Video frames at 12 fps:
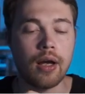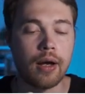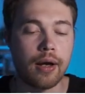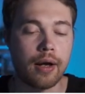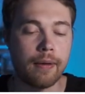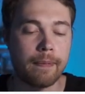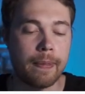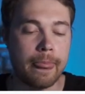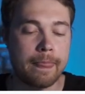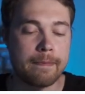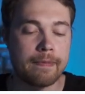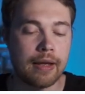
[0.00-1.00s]
and
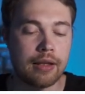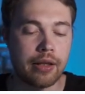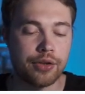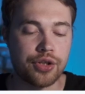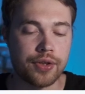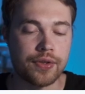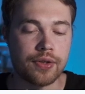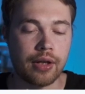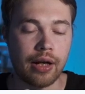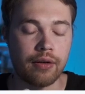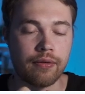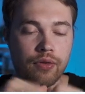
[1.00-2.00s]
then just
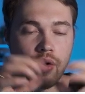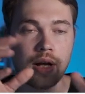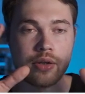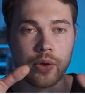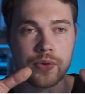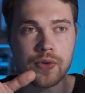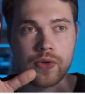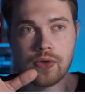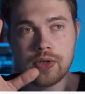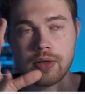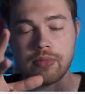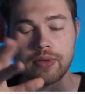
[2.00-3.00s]
kind of run those
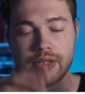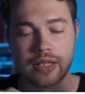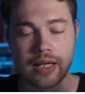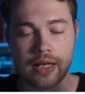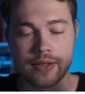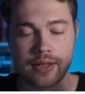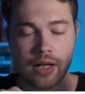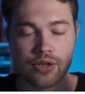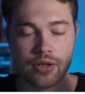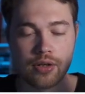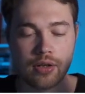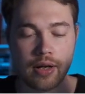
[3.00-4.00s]
symbols against
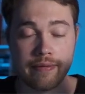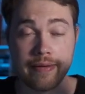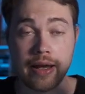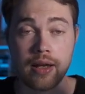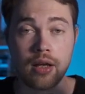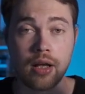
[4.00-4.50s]
such FA,